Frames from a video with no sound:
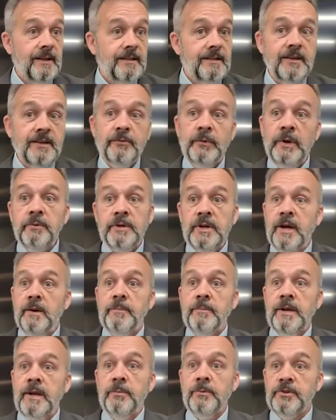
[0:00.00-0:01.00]
then we would
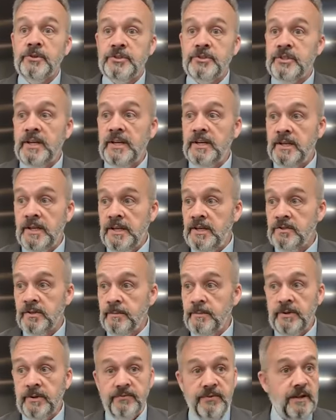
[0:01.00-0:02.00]
not be able to see that He's
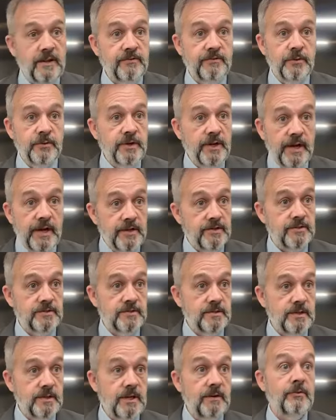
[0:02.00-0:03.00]
going to be faithful to us,
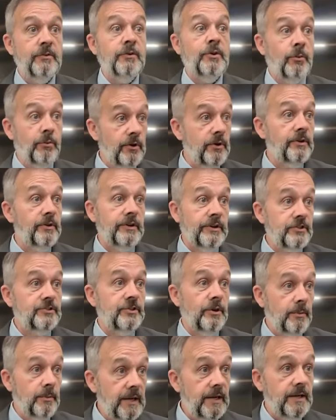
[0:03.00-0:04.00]
even though we're
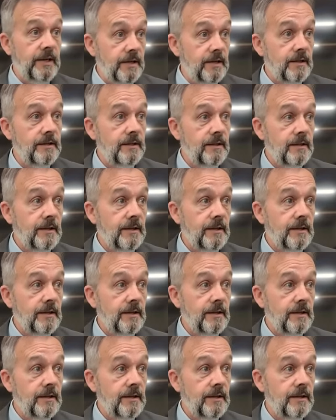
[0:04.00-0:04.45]
disobedient.